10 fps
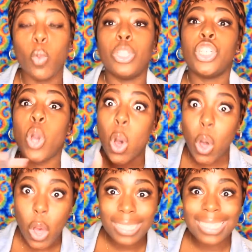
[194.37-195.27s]
which
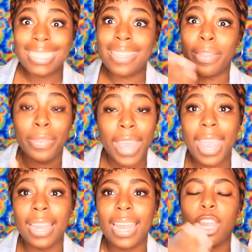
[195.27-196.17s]
causes
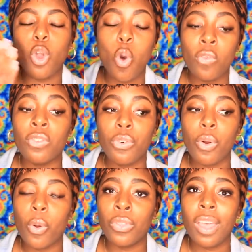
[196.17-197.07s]
then an
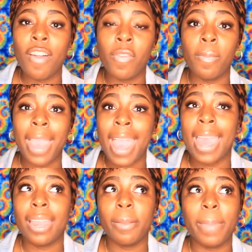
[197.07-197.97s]
overgrowth of
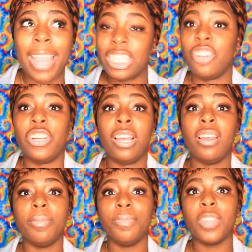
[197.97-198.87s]
bad bacteria.